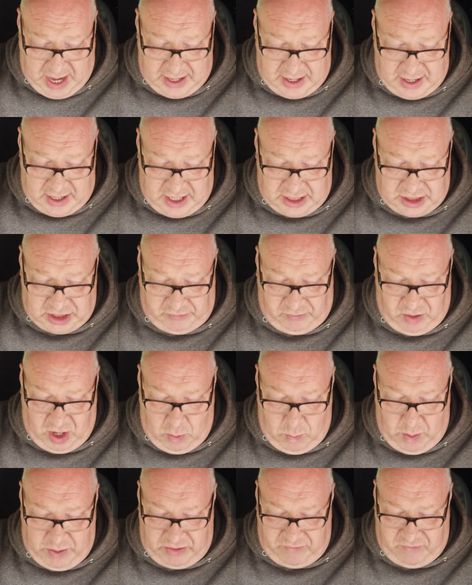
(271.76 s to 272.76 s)
made an
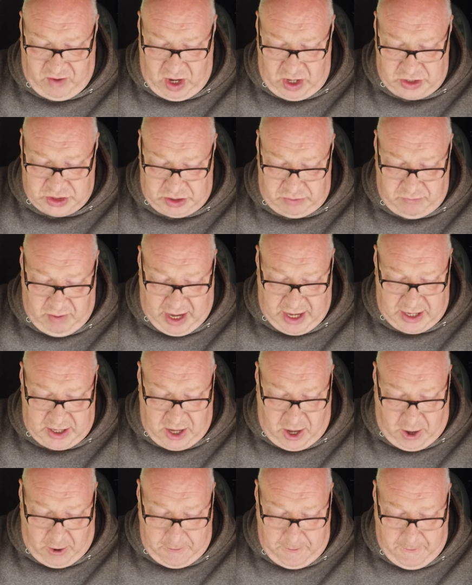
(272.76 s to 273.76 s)
interview with Virgin
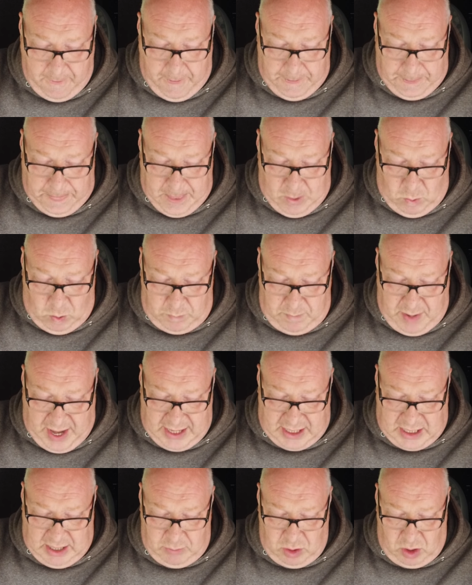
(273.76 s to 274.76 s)
Radio would
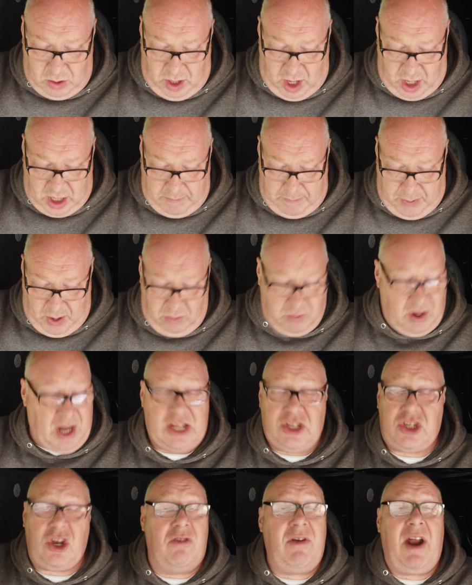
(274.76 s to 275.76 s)
make him look like a...
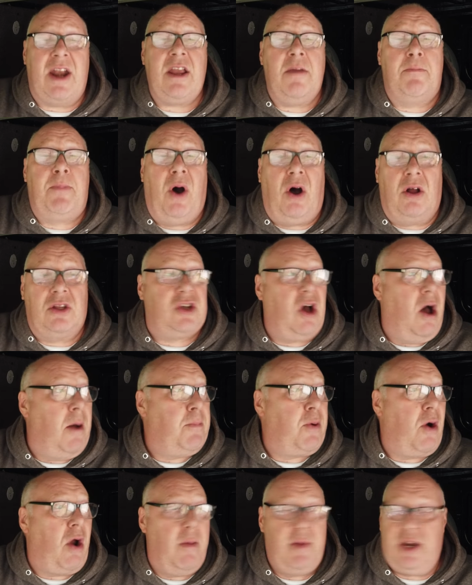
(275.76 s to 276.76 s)
well, he's already a
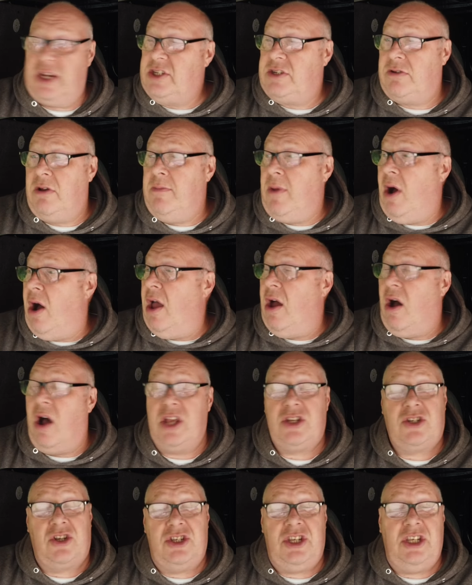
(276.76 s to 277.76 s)
part-time Prime Minister in my
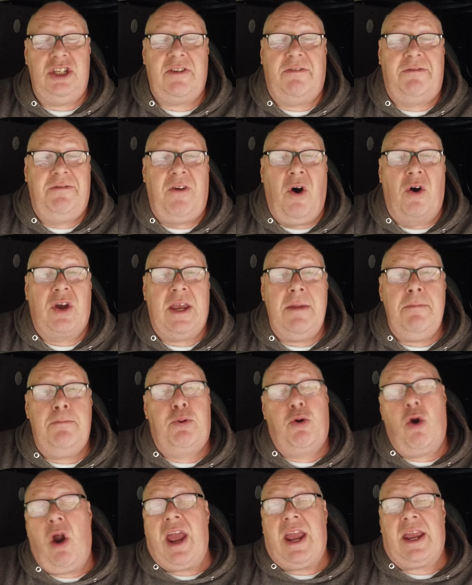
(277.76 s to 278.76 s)
eyes because he's a
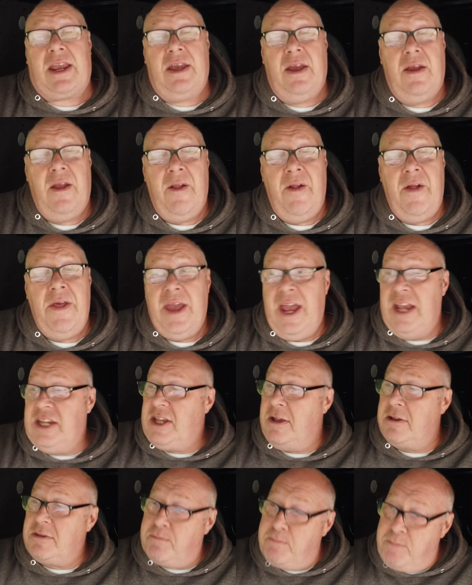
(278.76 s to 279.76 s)
fucking prick.
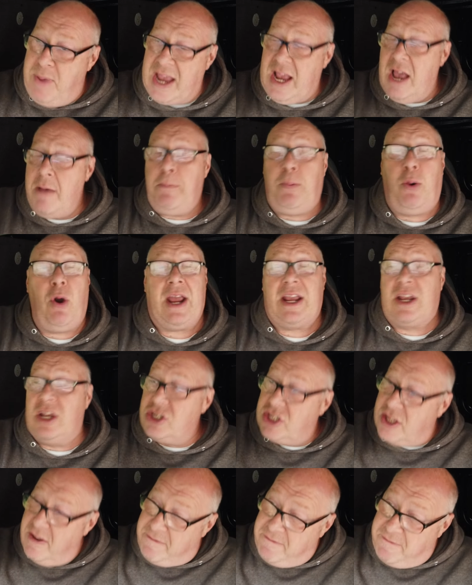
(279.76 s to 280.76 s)
He's as big a
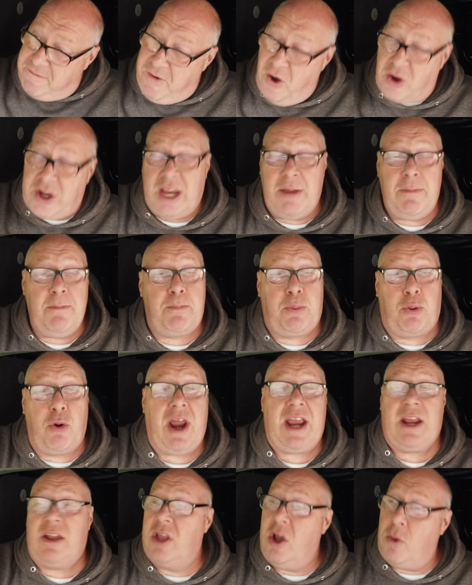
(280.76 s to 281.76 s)
prick as the fucking
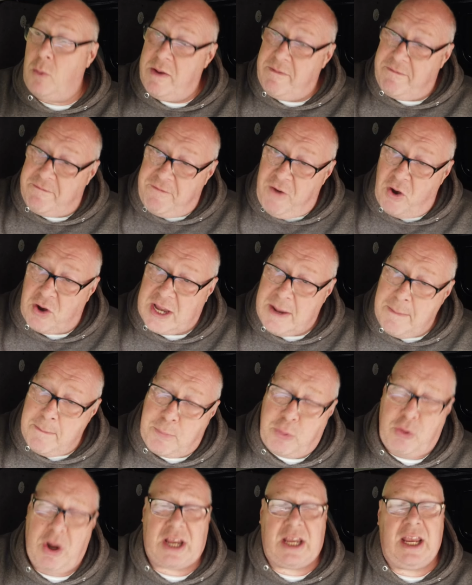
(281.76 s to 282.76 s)
prick that we've
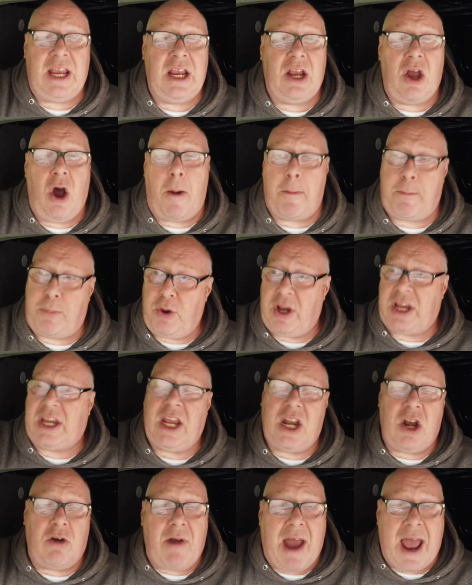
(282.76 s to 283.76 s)
fucking pricking got
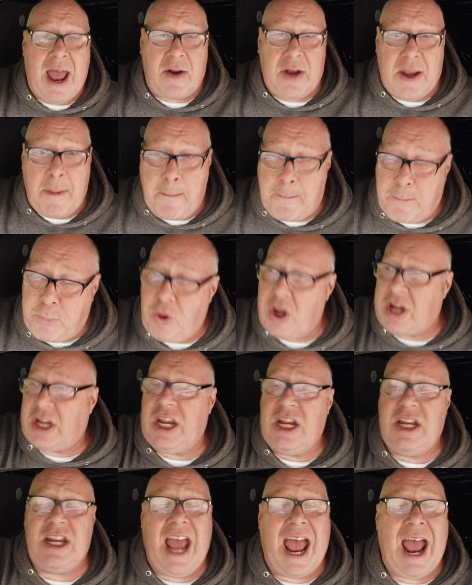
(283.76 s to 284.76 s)
pricking around in
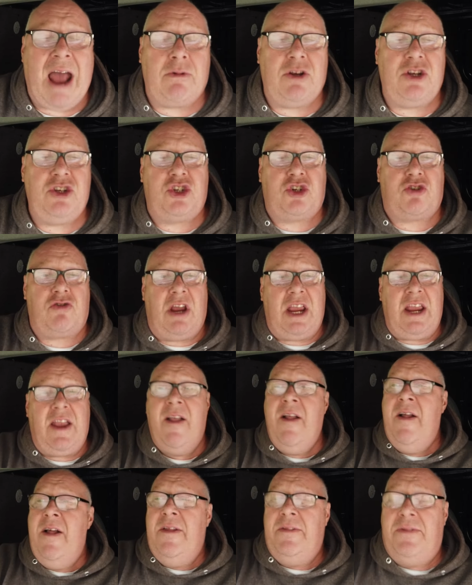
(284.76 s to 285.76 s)
pricking Downing
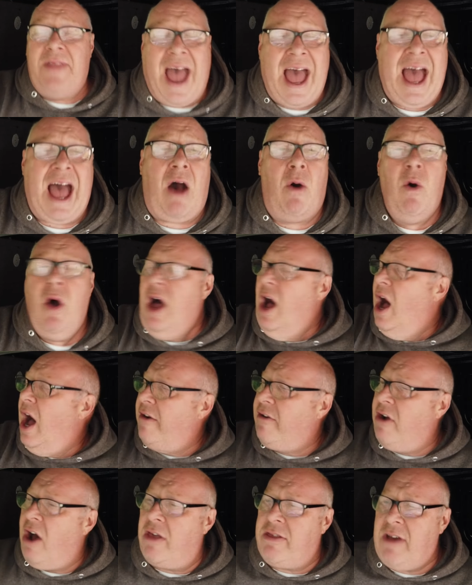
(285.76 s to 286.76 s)
Street. Now,
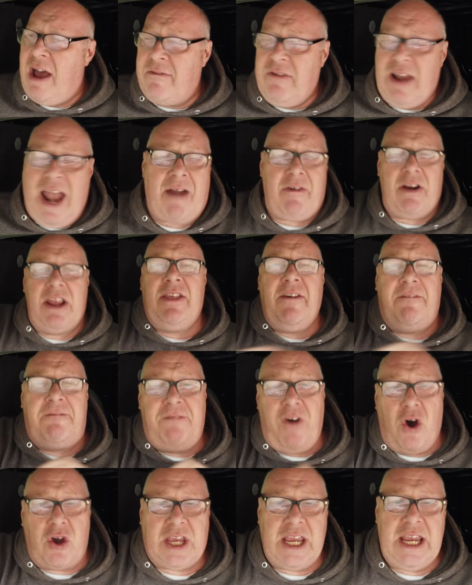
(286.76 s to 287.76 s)
I'd rather have Larry the
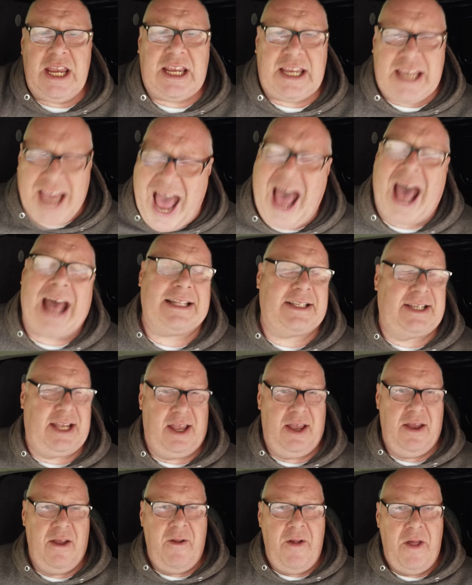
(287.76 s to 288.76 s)
fucking
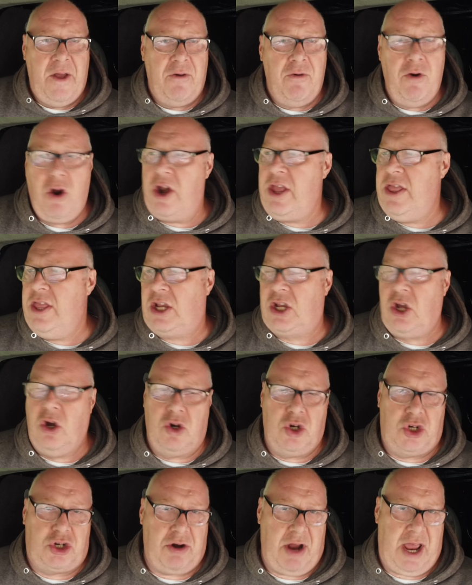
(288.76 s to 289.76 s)
cat running the
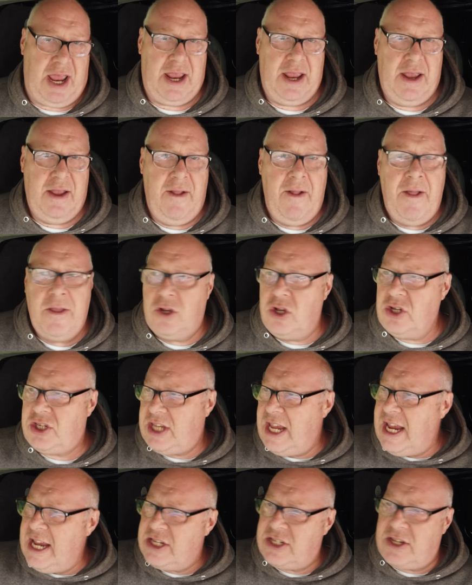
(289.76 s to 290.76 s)
country.
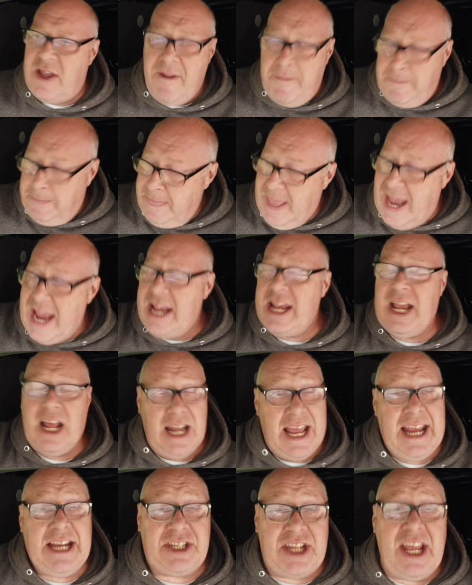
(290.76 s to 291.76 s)
Because at
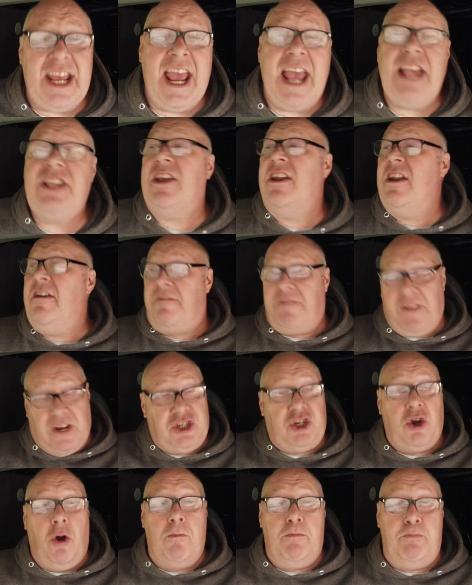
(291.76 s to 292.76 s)
least he is an
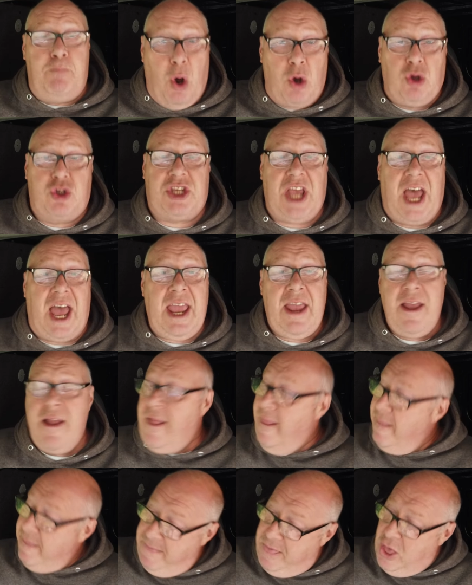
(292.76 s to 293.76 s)
official pussy.
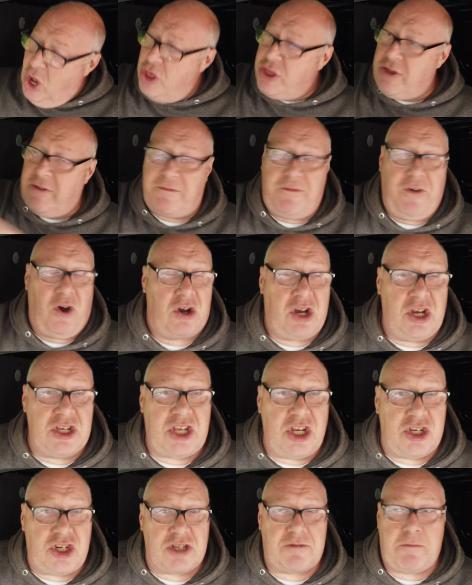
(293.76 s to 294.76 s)
The other
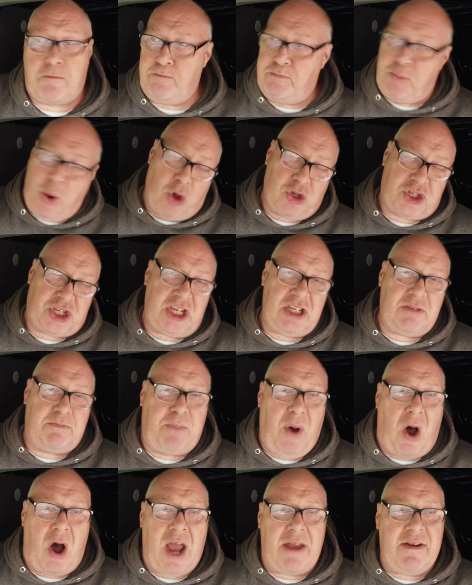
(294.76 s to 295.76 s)
fuckers are just
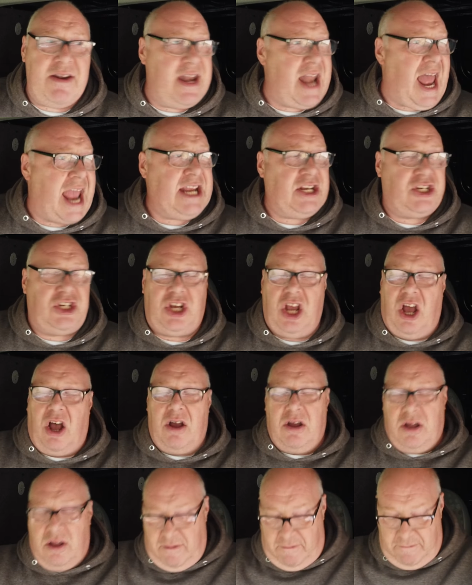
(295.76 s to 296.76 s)
pussies by
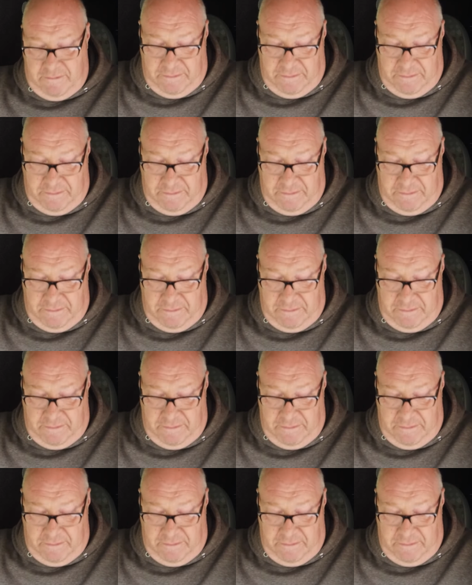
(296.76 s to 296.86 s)
nature.